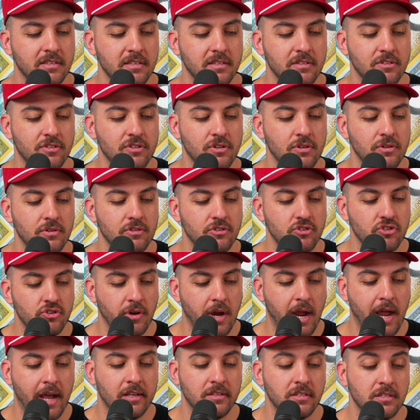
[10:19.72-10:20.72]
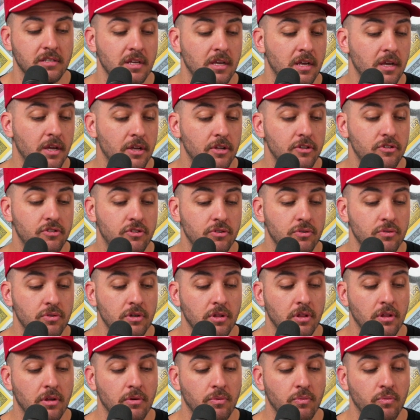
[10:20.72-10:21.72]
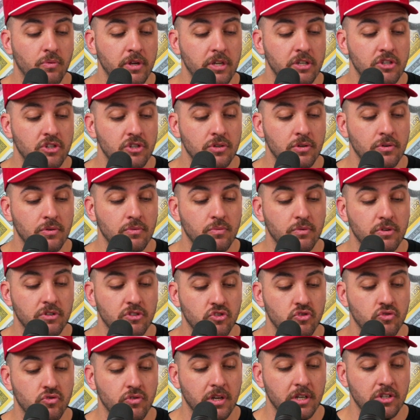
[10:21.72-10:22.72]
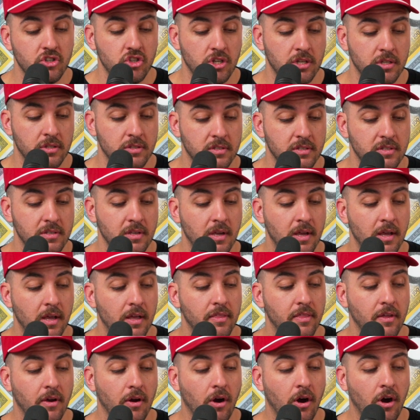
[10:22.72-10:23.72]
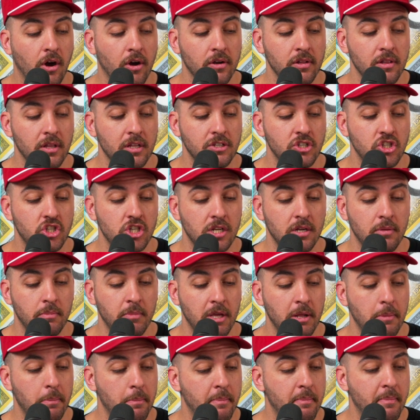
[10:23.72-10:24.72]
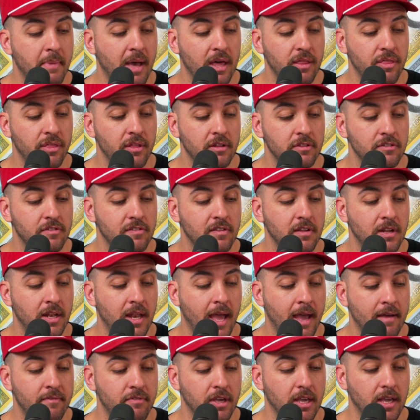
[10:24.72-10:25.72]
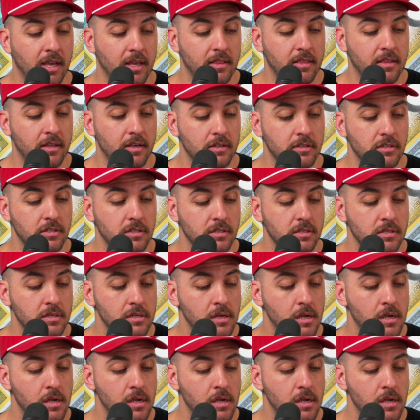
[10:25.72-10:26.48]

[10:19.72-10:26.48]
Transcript: certain tracks due to the regional restrictions, there are legitimate methods to navigate this.